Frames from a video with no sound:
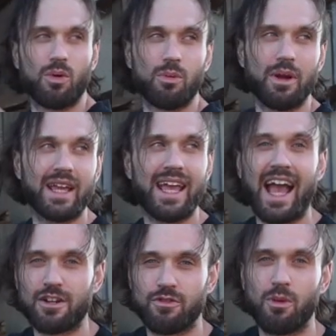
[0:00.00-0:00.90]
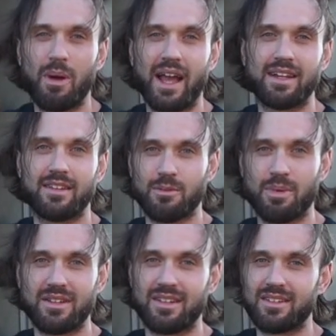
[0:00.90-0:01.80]
We're bringing cash flow back into the
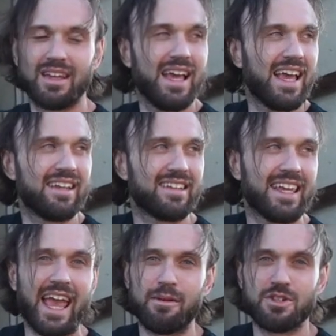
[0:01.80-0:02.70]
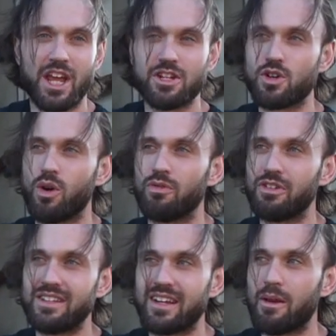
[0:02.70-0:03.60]
business. It's a game changer.
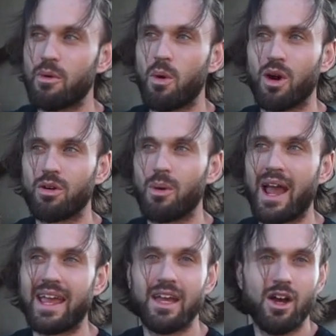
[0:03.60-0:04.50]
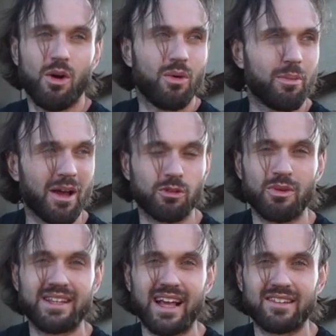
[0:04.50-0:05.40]
Hopefully today we walk away with about
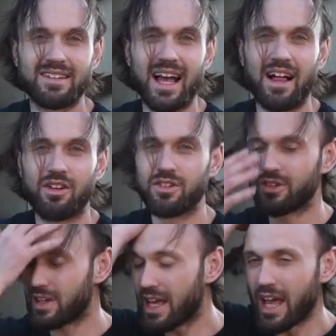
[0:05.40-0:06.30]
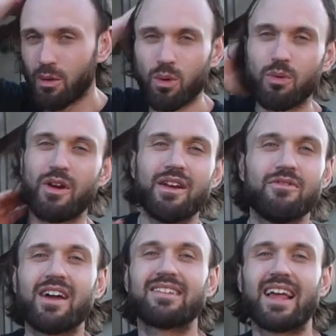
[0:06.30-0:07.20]
$3,000 and we'll
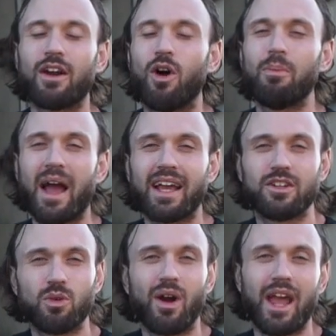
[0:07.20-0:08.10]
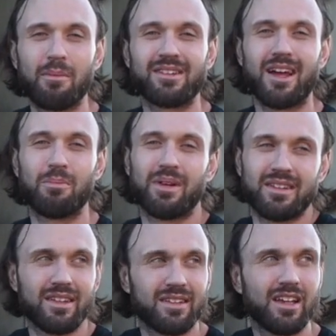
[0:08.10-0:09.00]
reinvest that all back into our Amazon
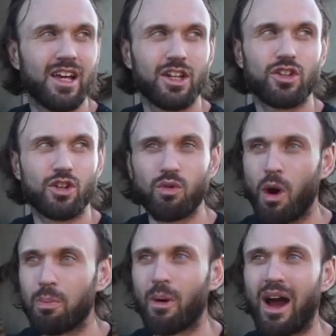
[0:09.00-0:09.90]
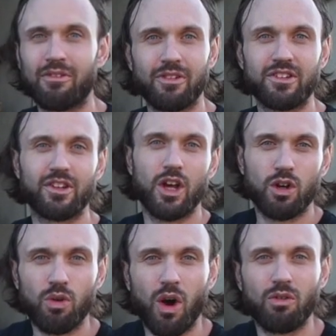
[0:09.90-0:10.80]
business to grow profits,
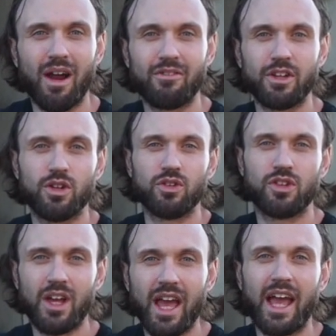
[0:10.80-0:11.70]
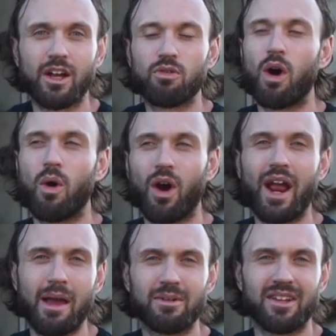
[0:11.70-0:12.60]
grow revenues, and grow our
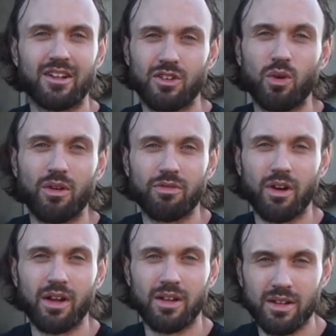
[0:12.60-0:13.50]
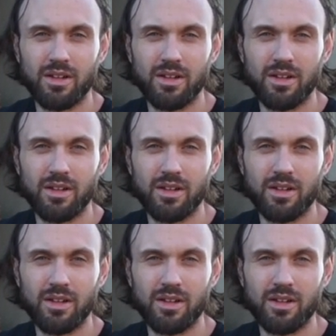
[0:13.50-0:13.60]
Amazon storefront.